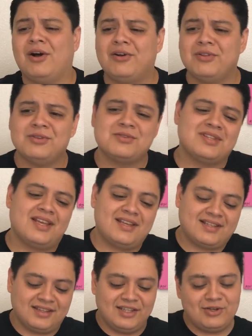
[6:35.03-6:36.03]
all those,
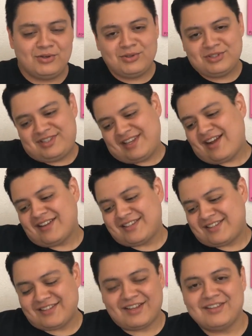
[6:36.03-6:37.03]
like, little
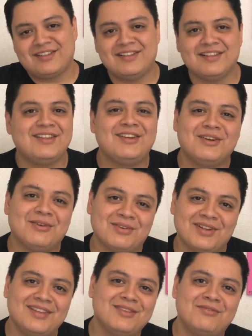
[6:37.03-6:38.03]
dots on, you know,
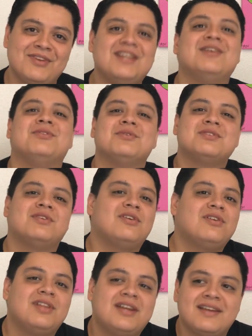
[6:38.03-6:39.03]
in the video, those are
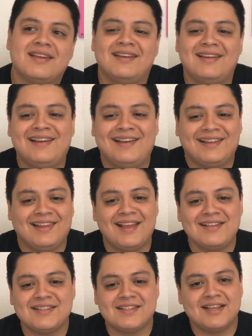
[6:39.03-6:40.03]
all like
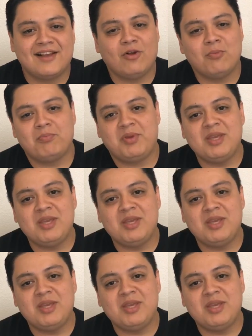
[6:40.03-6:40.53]
lights to help